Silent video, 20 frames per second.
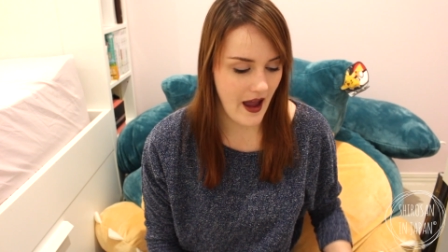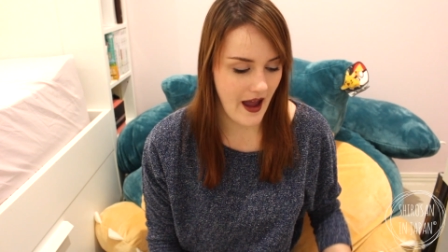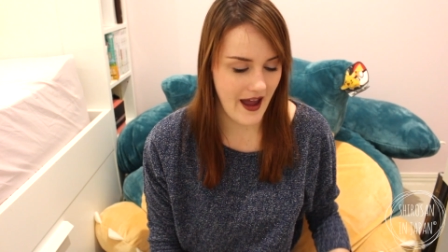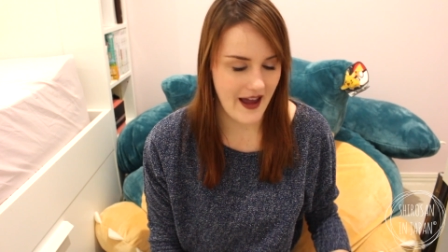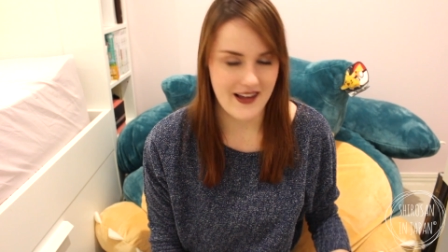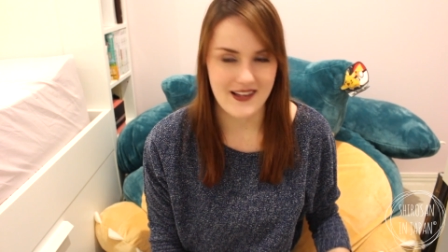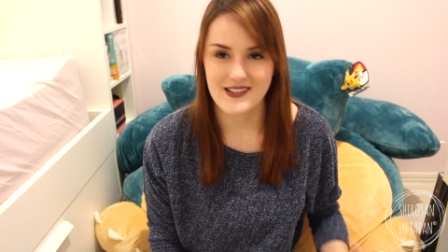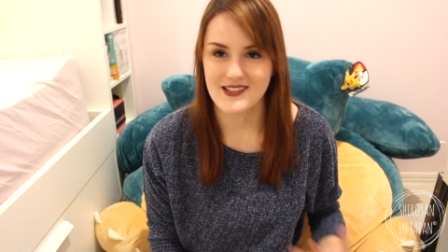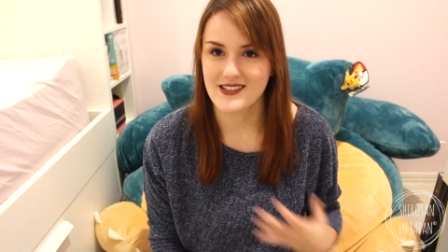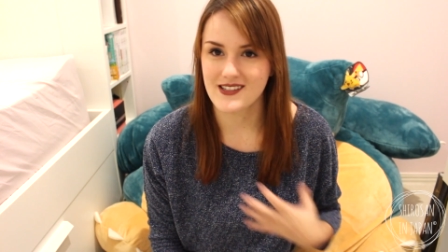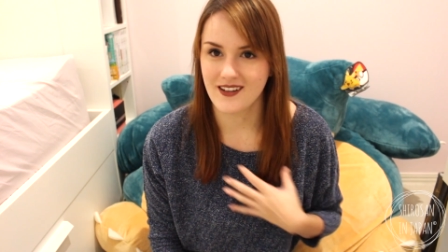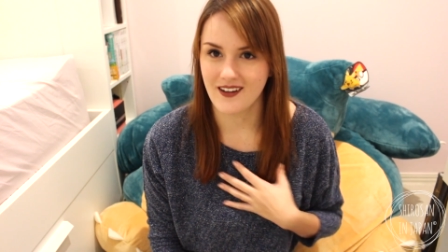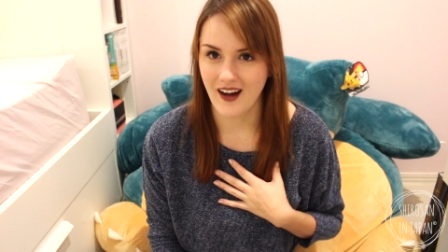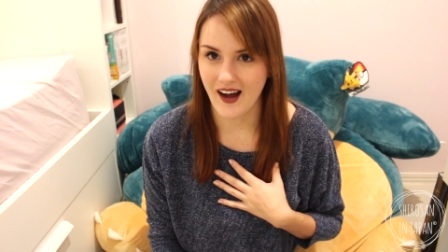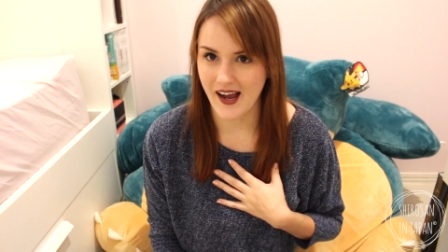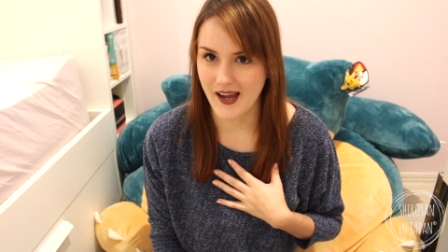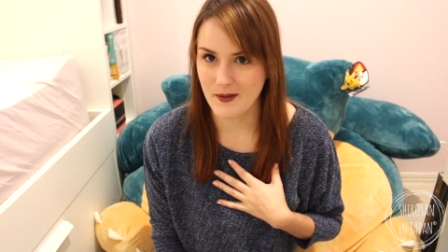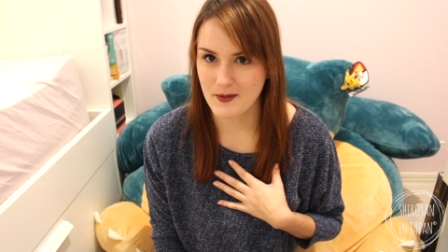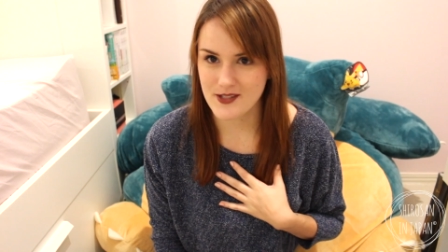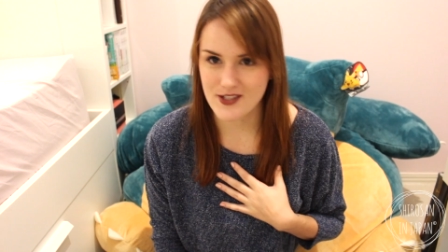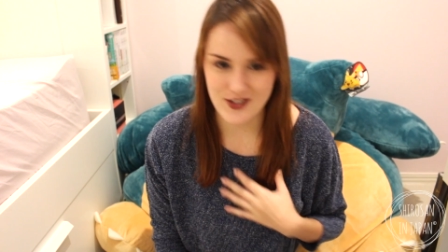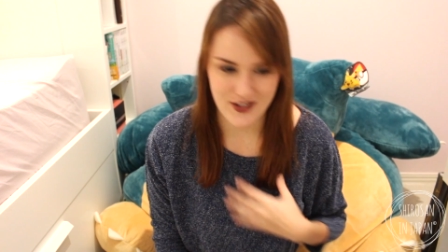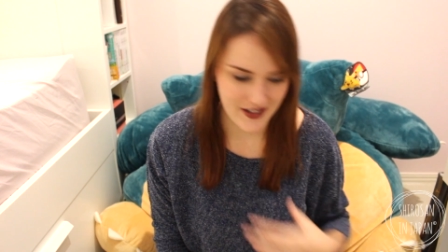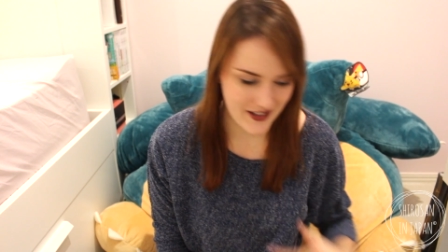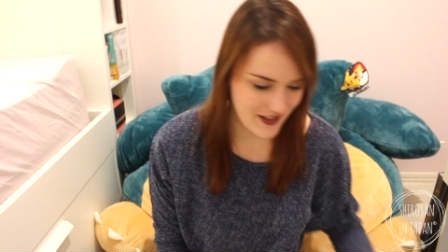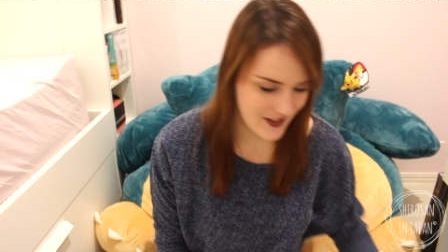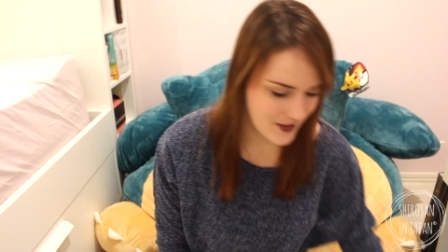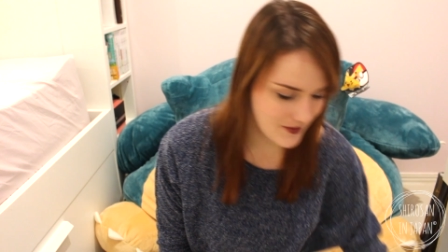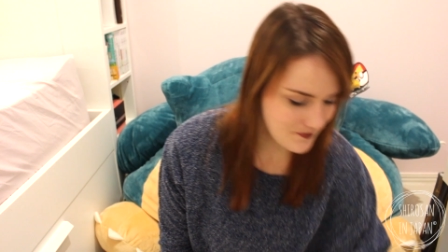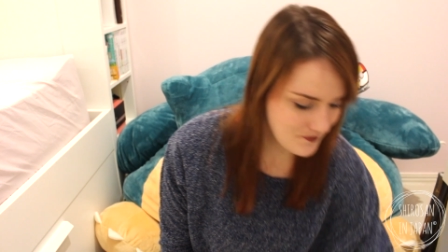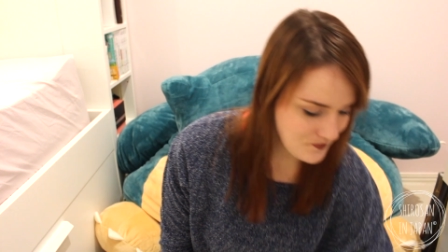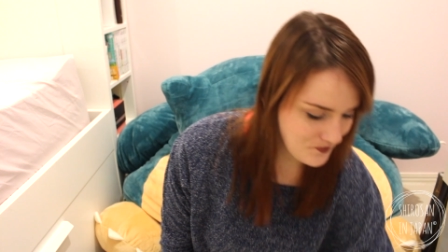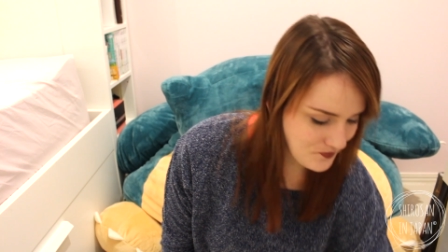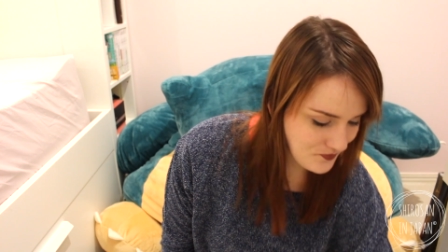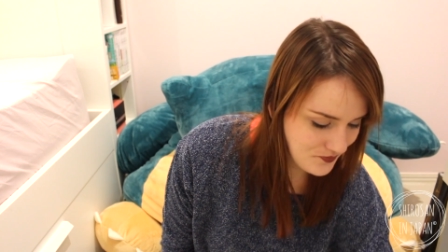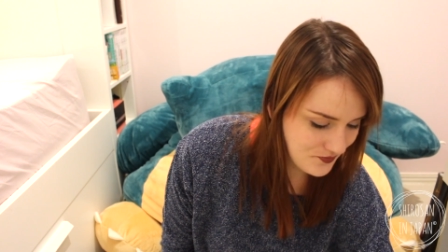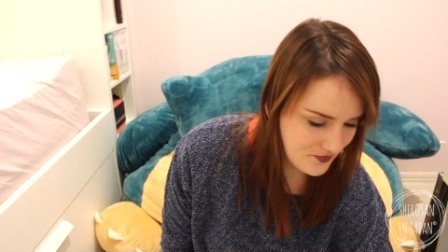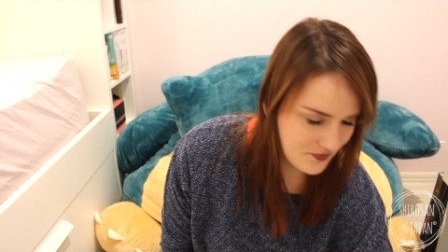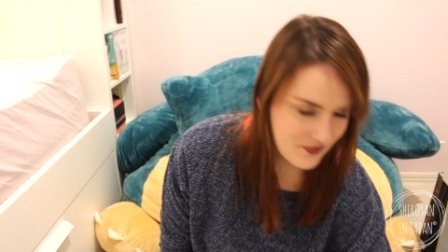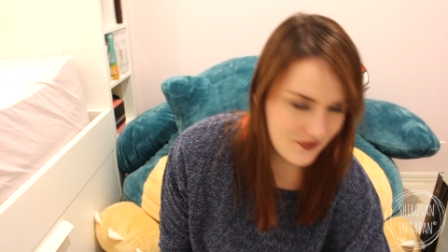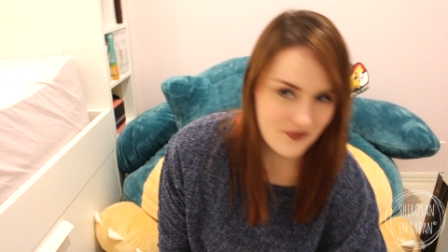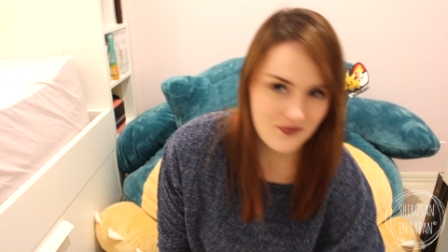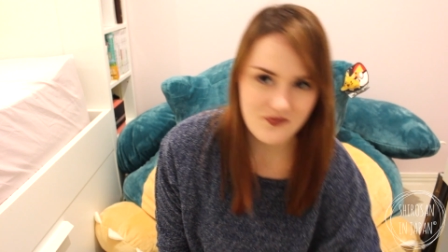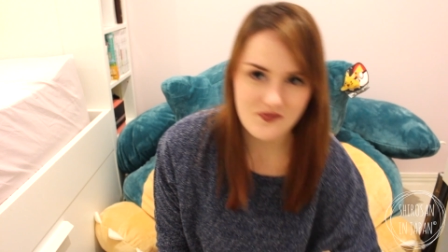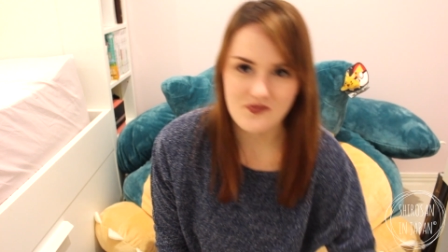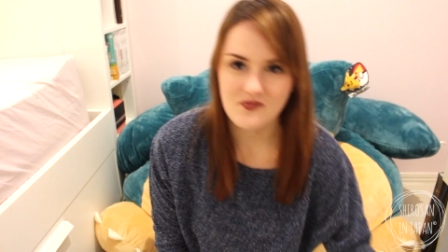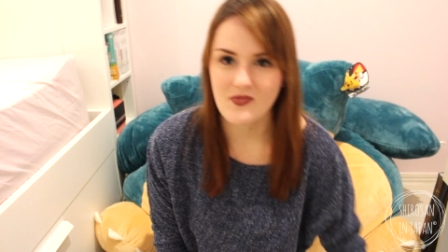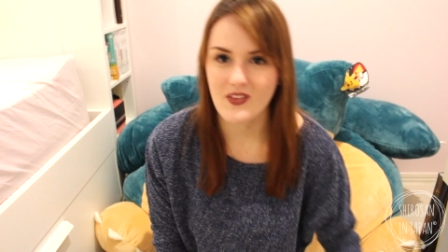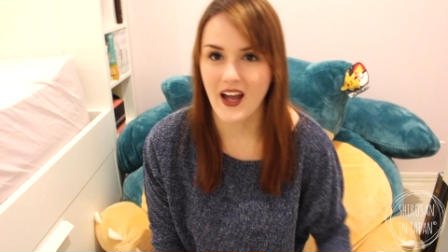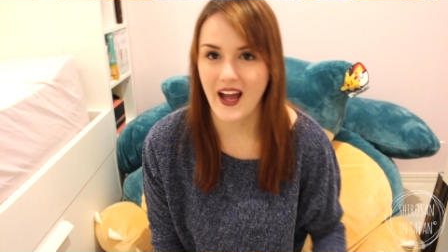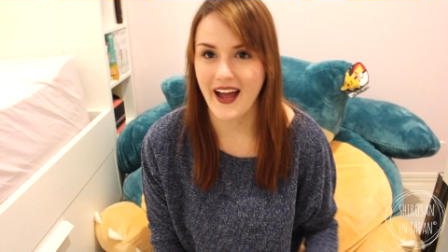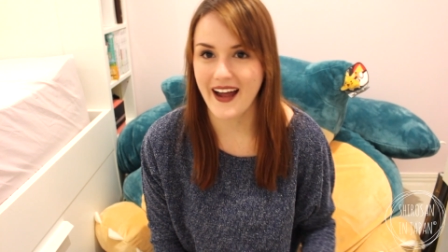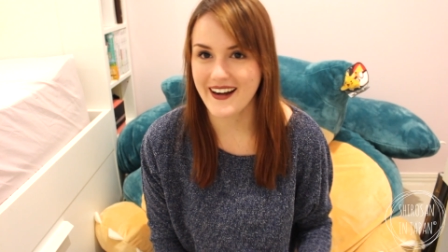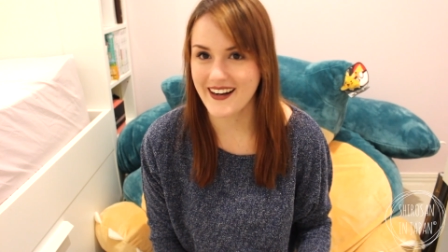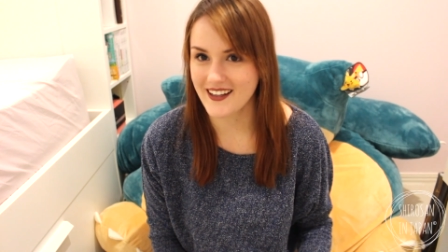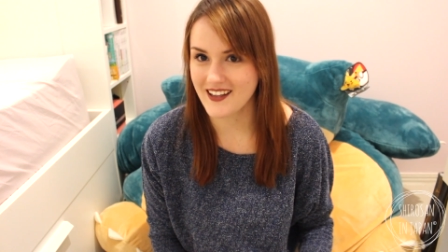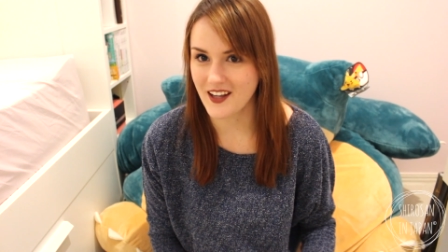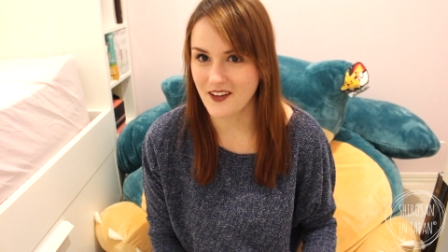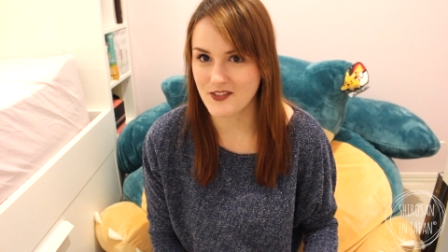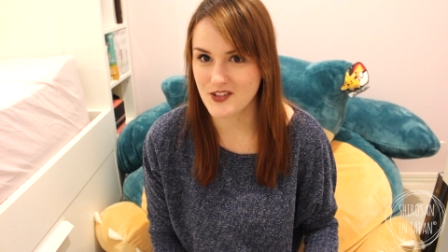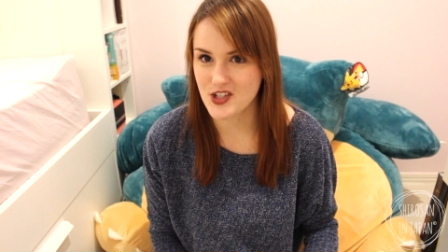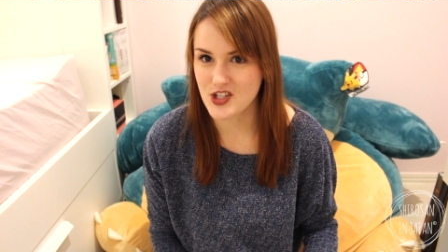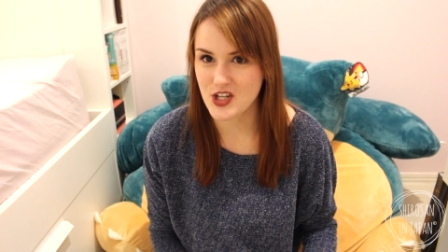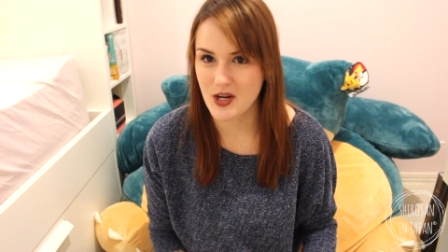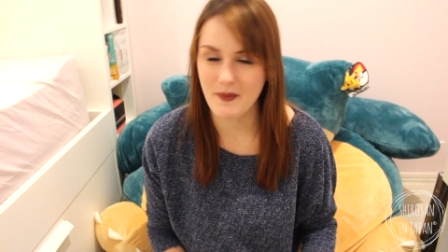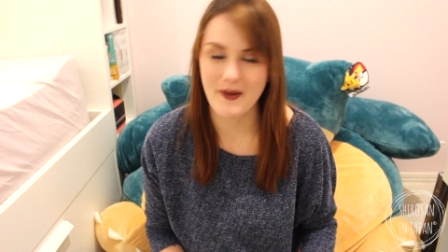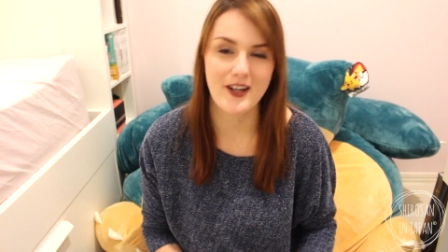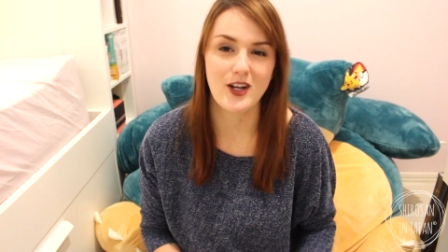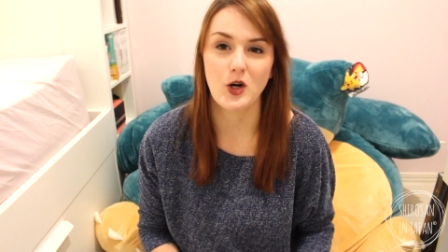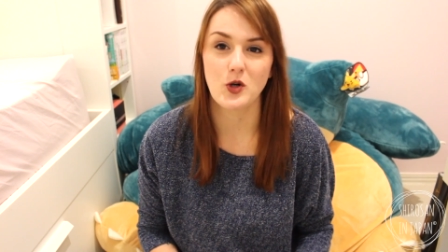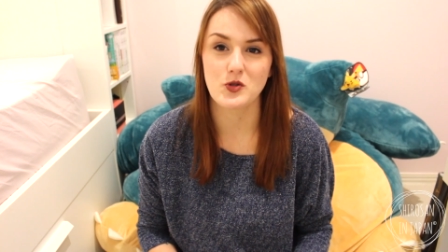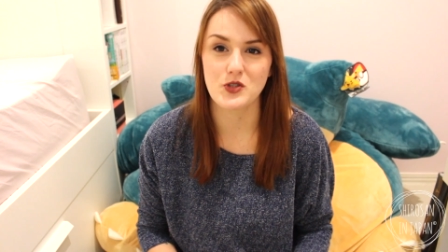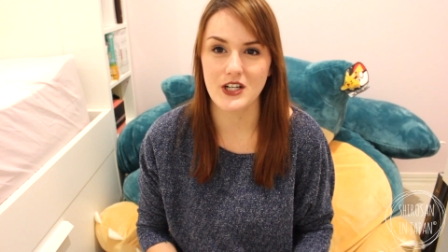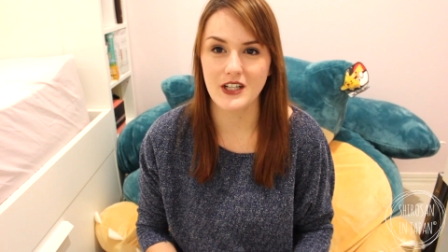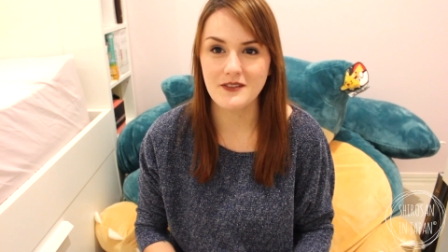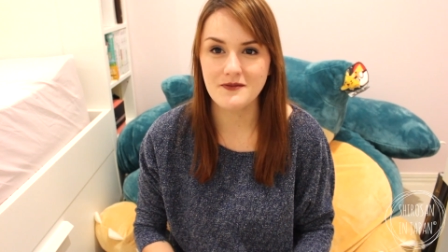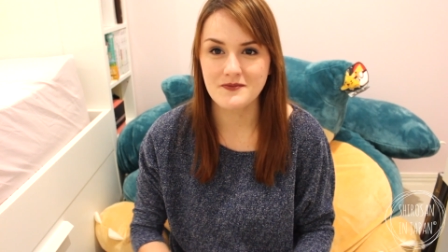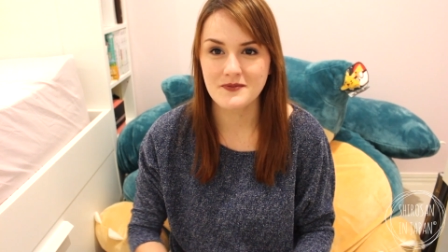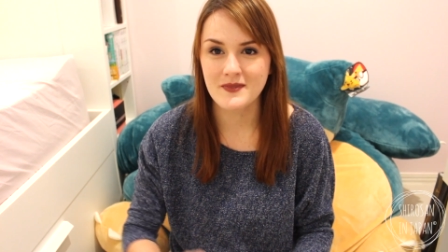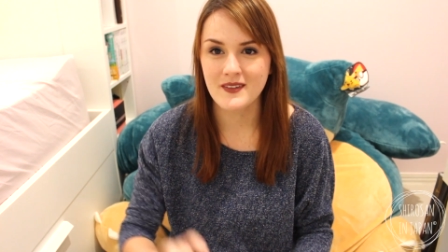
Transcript: as I am Australian and I love to share my culture,